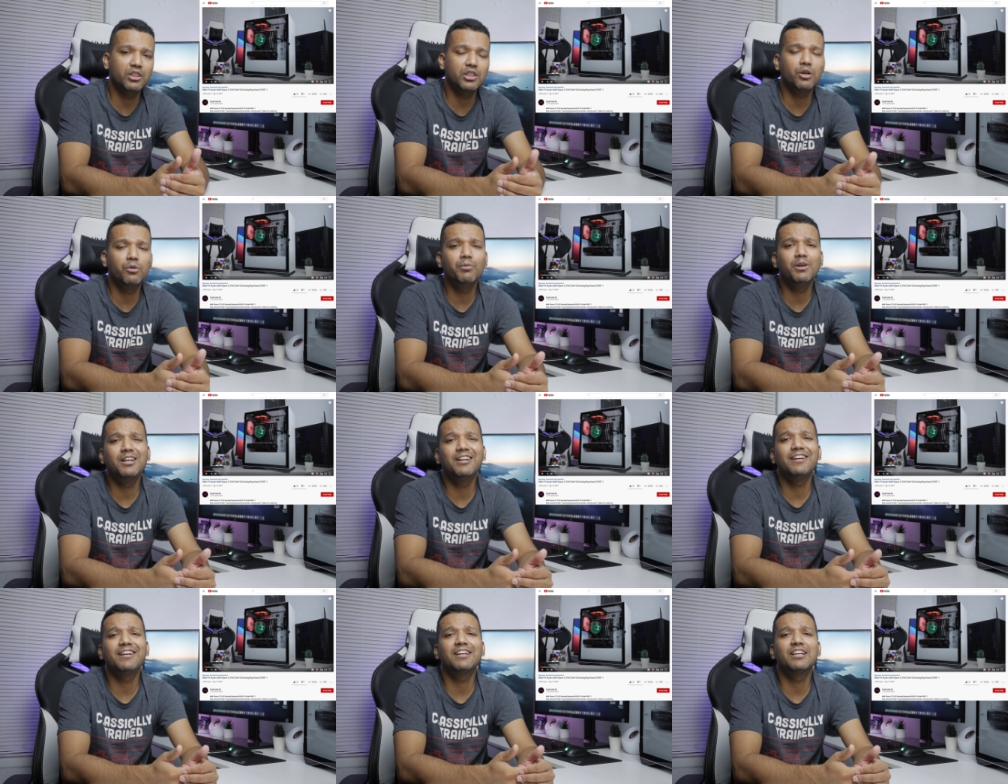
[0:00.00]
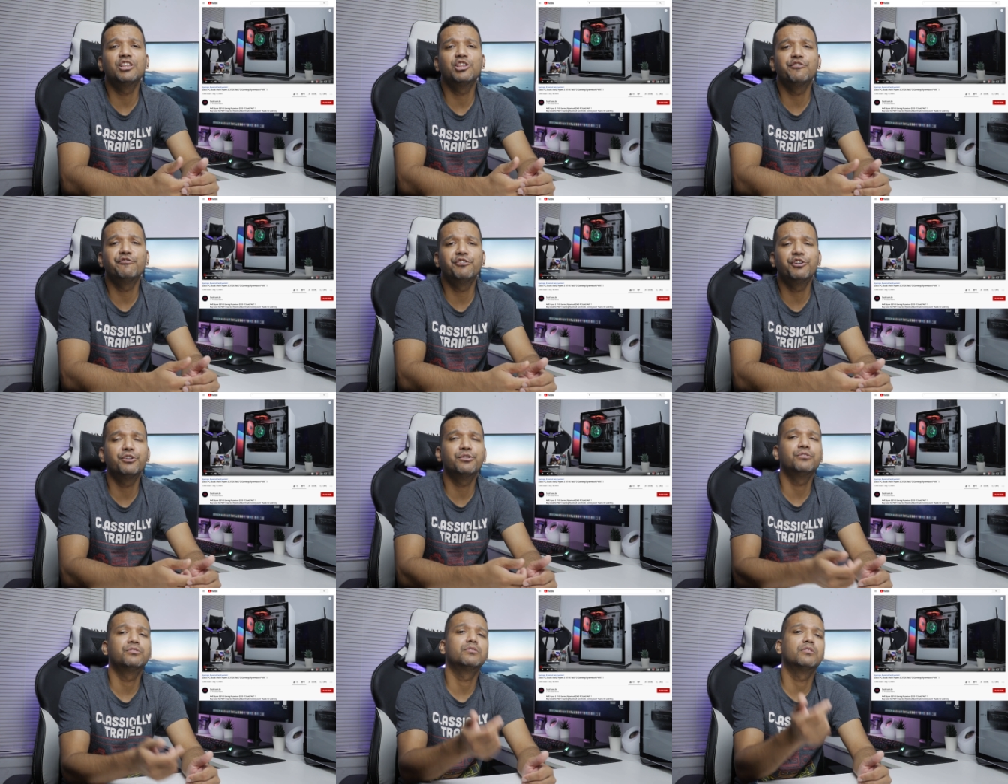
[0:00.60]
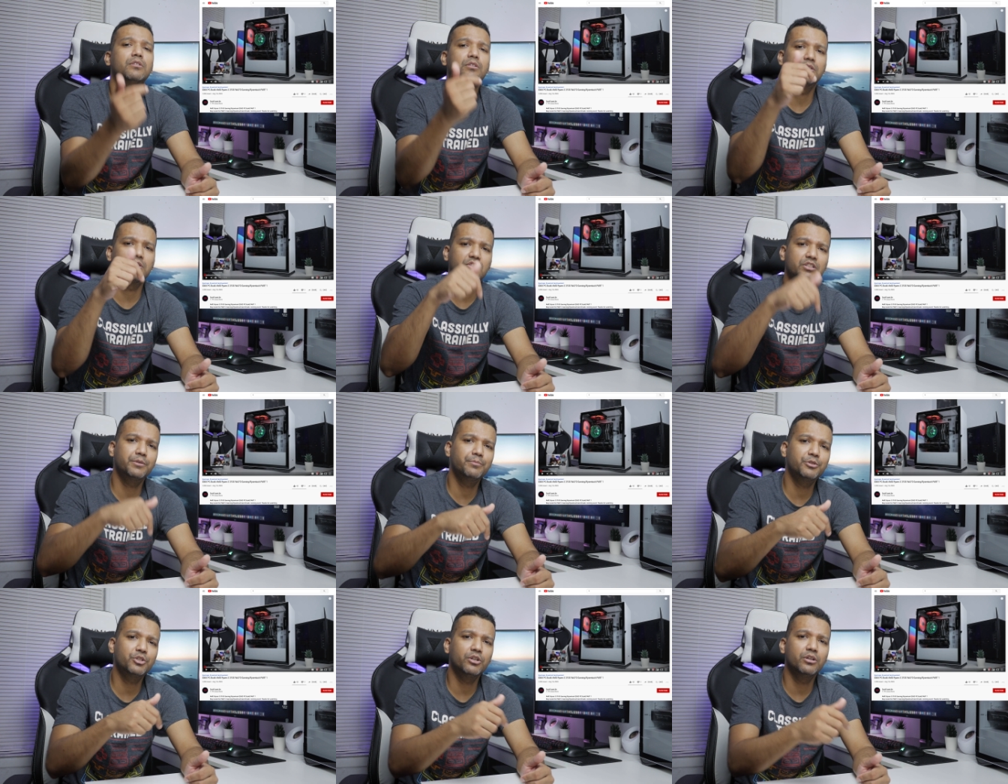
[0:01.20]
There'll be a link in the video's
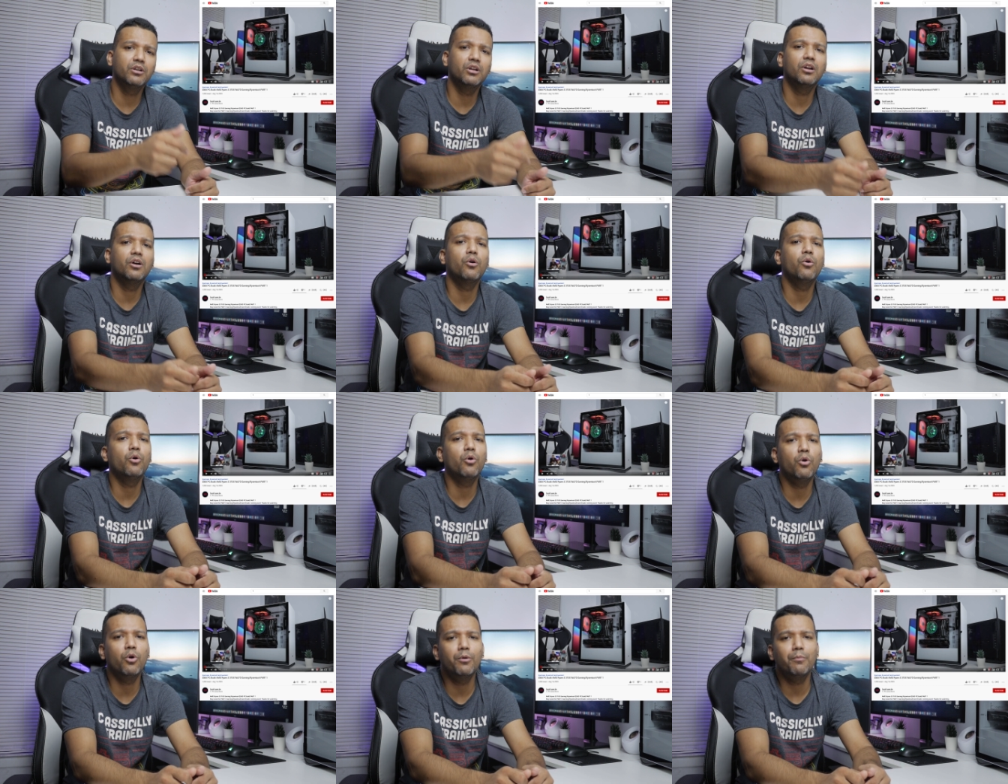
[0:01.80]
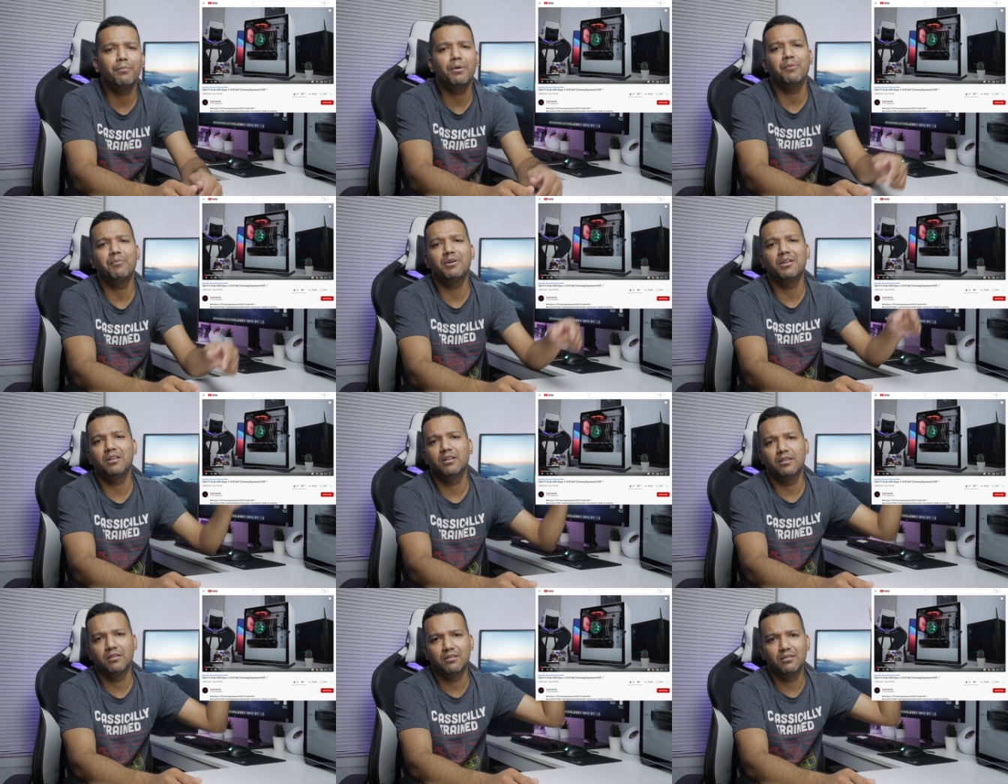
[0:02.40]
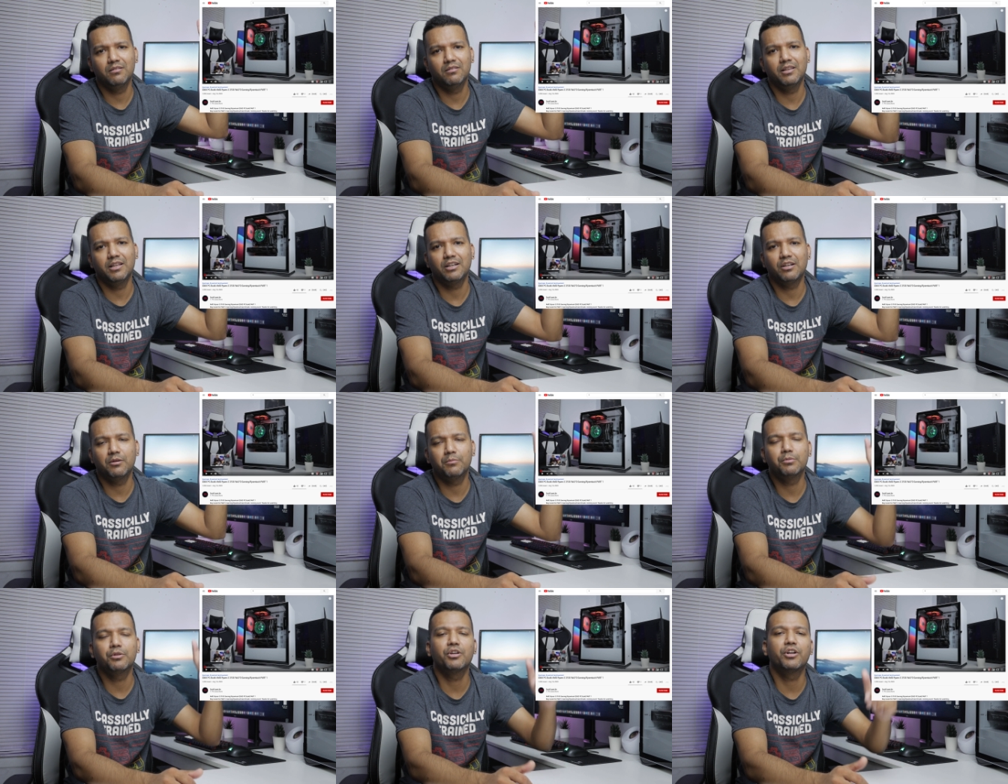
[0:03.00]
description or maybe link
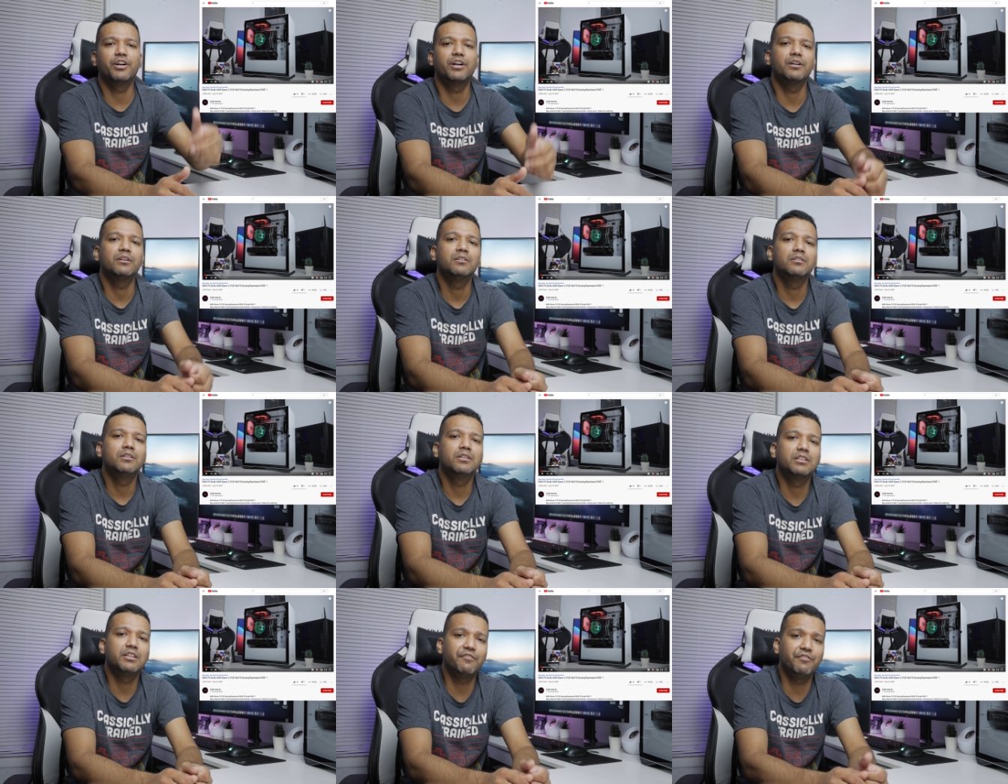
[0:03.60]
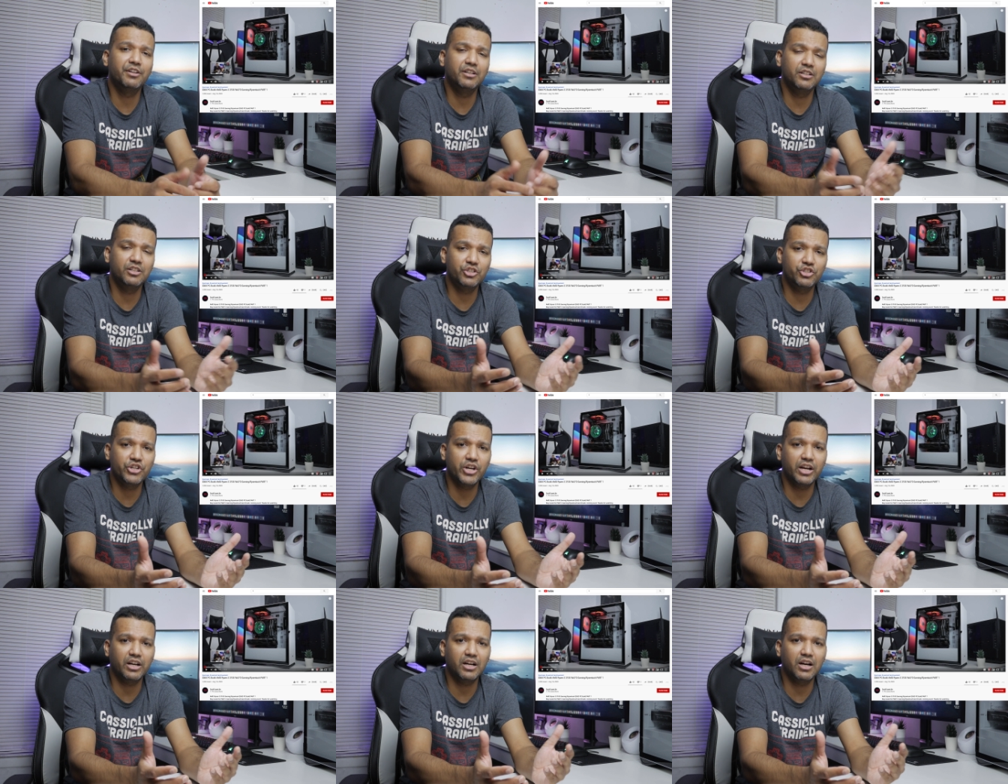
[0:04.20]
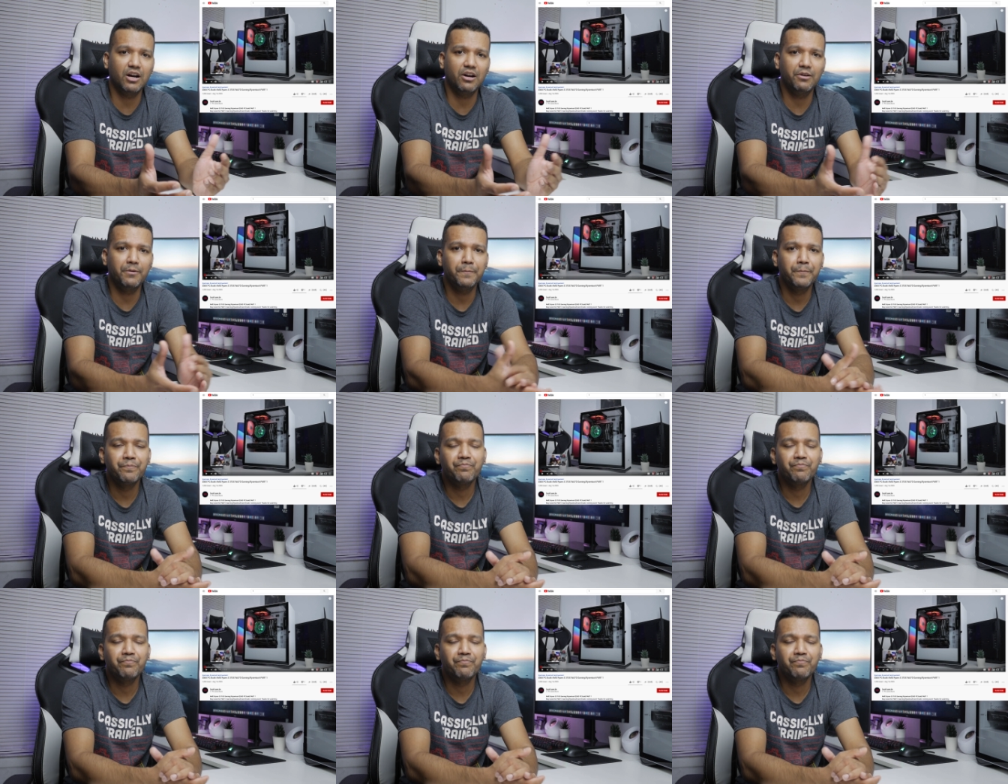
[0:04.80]
up there. Definitely check out.